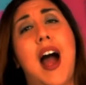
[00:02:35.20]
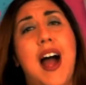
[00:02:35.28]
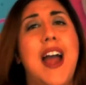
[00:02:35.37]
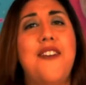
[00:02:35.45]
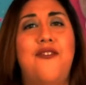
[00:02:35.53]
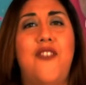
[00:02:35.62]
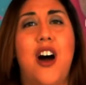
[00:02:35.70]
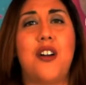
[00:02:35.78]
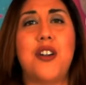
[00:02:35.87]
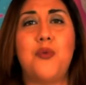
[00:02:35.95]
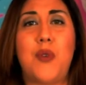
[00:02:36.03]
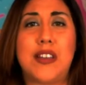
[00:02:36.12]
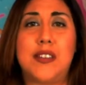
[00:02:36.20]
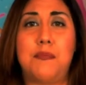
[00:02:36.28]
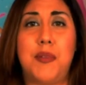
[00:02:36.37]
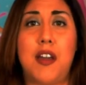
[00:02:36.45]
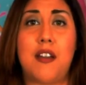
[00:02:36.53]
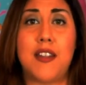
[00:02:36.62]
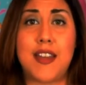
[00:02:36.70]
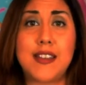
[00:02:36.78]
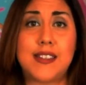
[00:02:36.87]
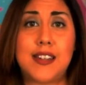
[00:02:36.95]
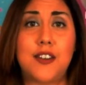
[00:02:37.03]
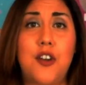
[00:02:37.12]
I followed a recipe on
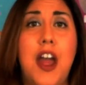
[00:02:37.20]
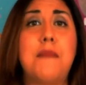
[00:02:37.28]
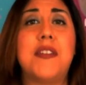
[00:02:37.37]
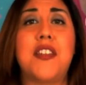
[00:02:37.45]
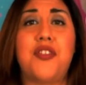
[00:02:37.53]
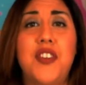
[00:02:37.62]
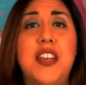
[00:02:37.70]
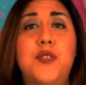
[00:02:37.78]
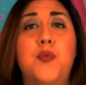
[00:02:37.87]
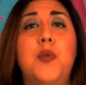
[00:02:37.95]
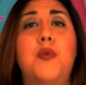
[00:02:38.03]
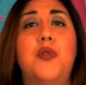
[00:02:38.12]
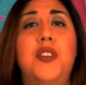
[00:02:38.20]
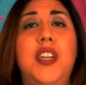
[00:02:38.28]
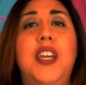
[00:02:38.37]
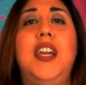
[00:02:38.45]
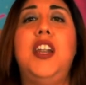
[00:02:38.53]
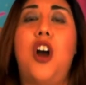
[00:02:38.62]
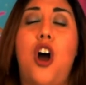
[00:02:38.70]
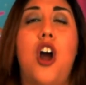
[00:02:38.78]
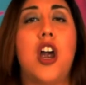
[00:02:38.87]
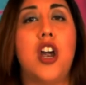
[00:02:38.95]
Instagram and the things we will need are